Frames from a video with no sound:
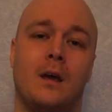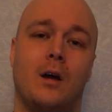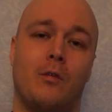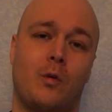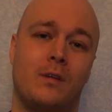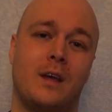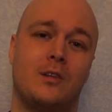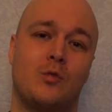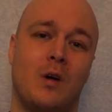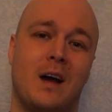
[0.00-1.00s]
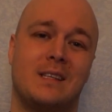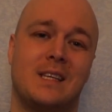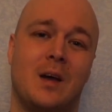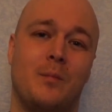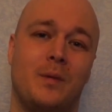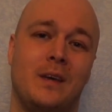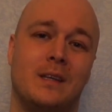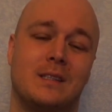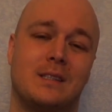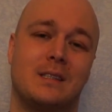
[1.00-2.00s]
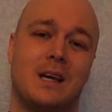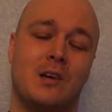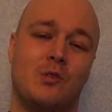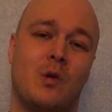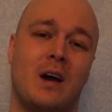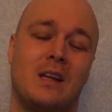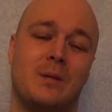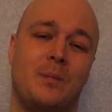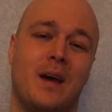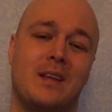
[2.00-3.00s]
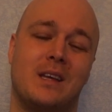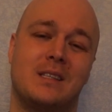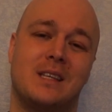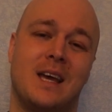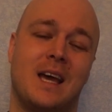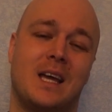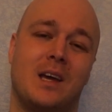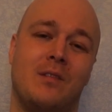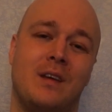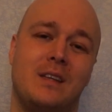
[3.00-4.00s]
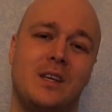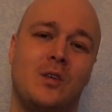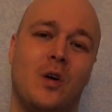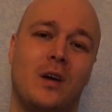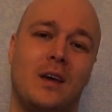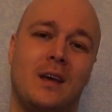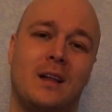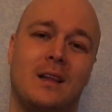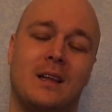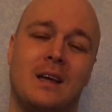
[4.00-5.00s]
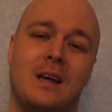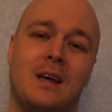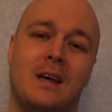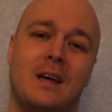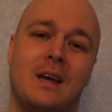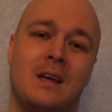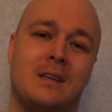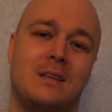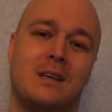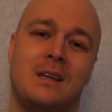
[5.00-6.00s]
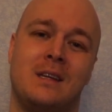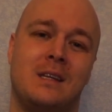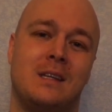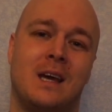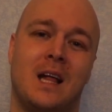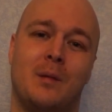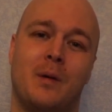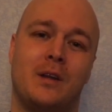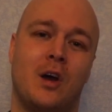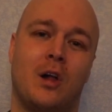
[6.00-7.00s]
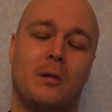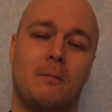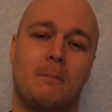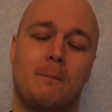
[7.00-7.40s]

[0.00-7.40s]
Of course I tried some pills. I tried Benderoni, Vertigo Heal, and it didn't help at all.